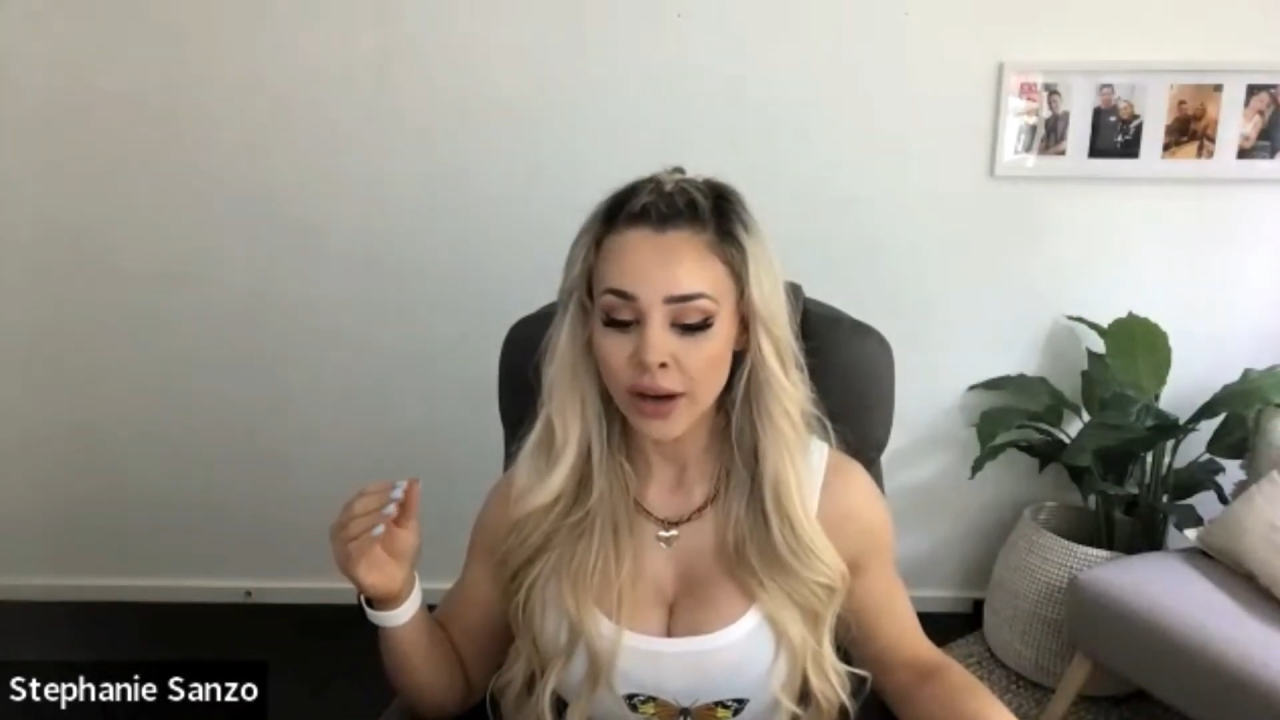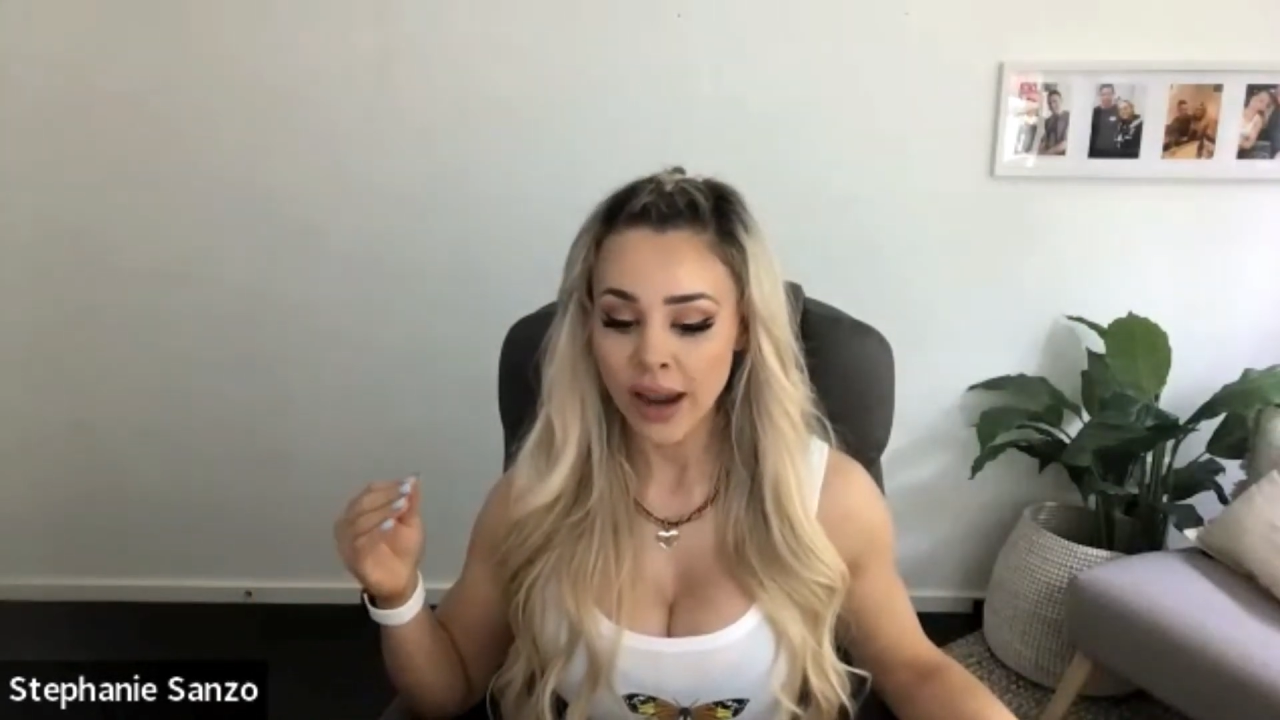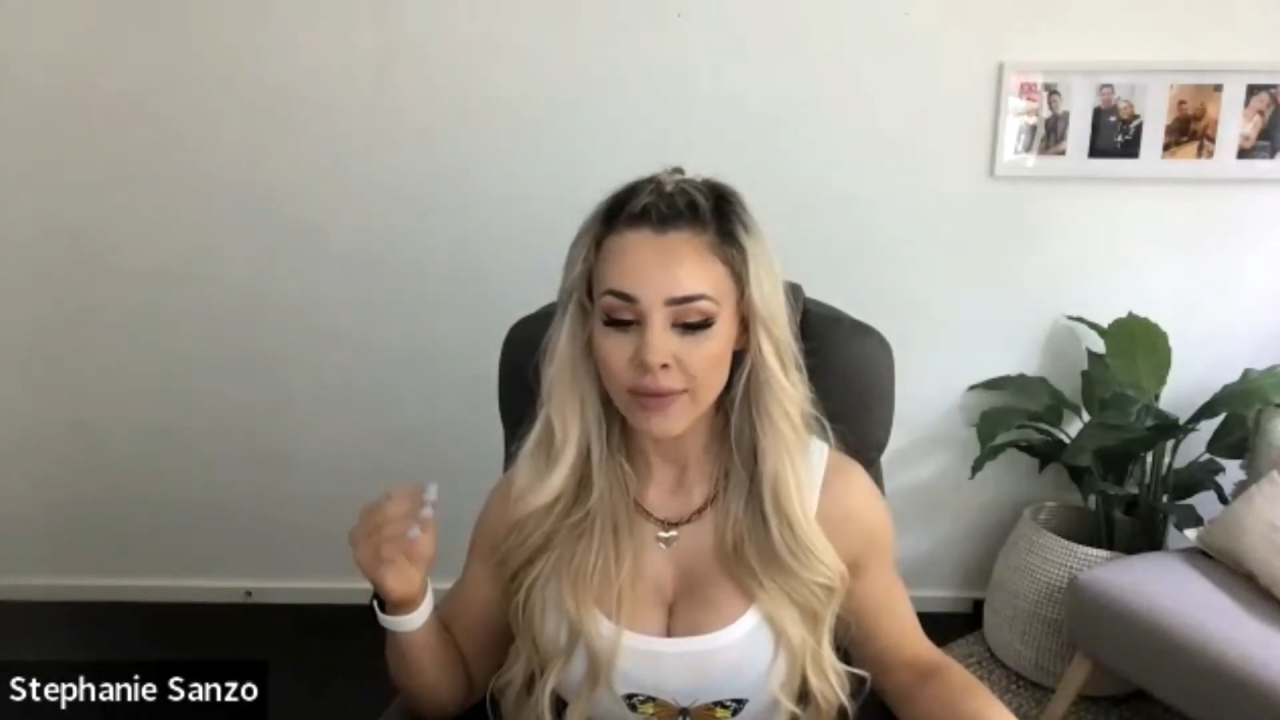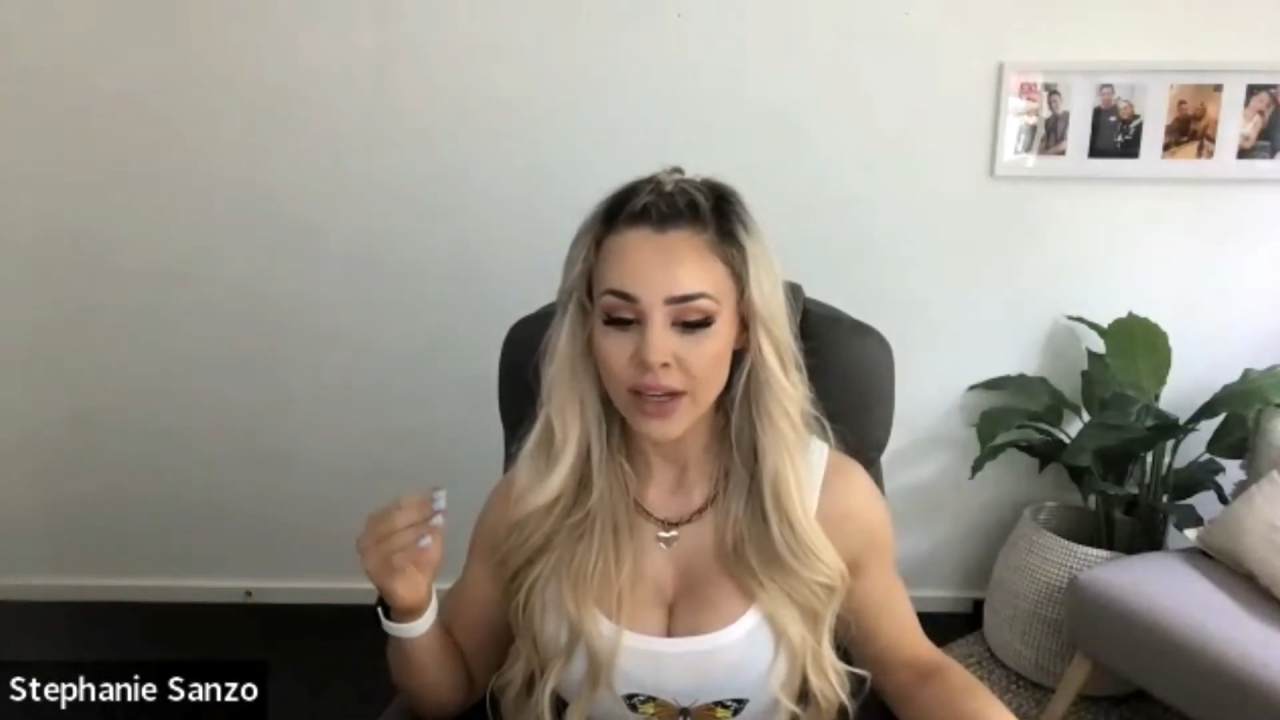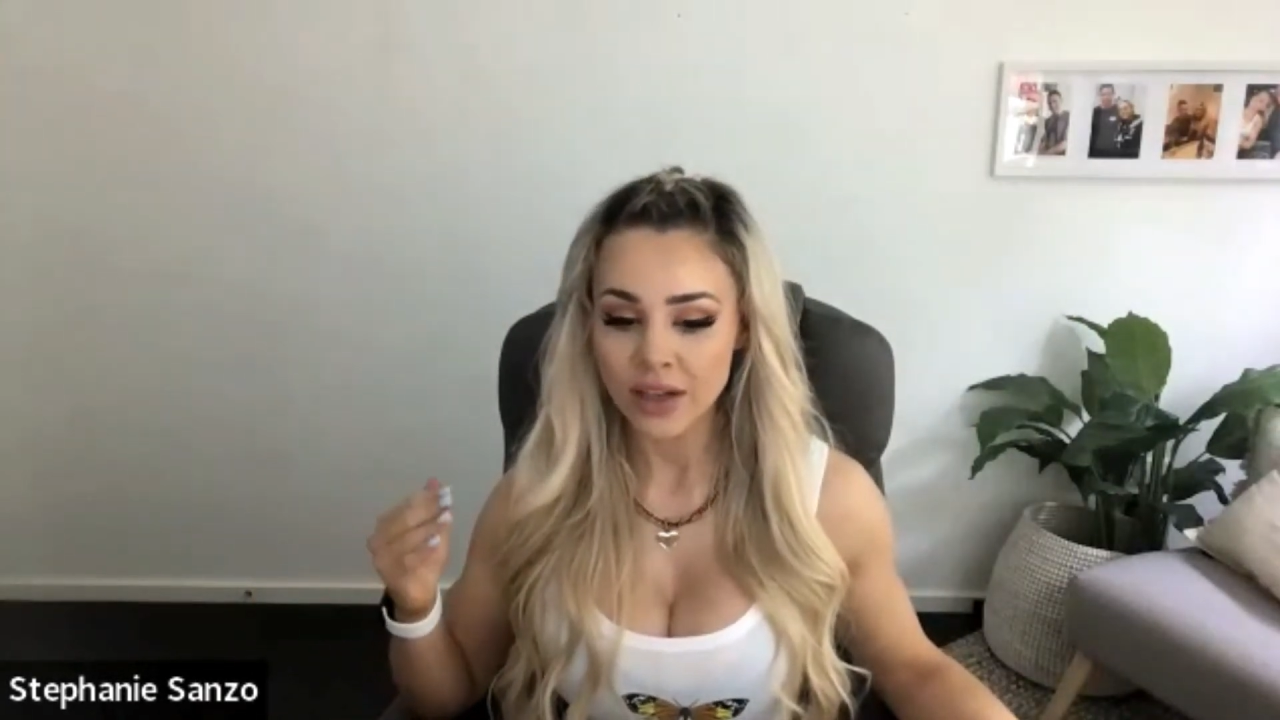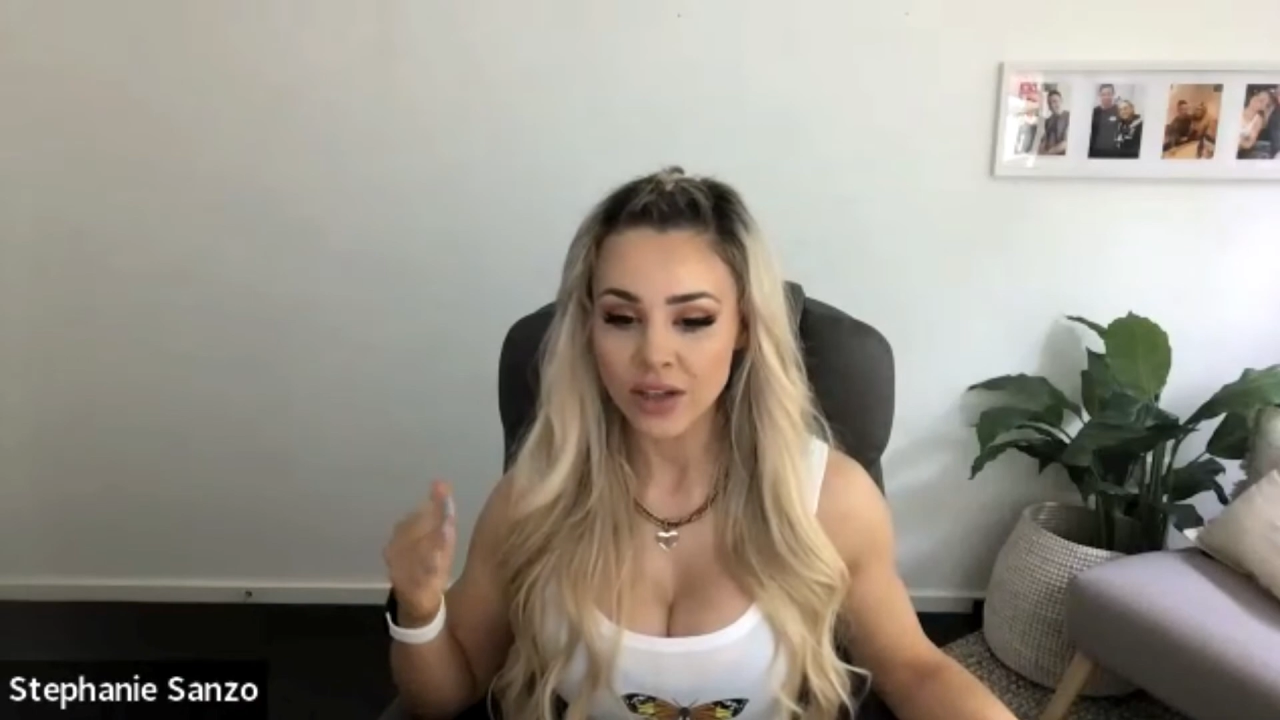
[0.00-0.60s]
having